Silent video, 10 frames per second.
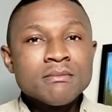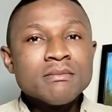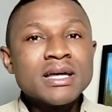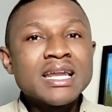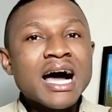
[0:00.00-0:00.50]

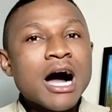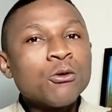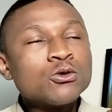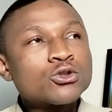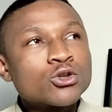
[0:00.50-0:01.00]
but I
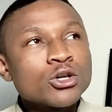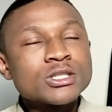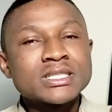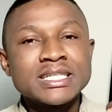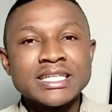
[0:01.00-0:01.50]
will
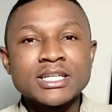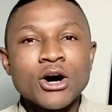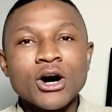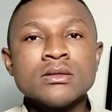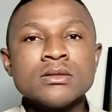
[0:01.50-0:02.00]
trust in God.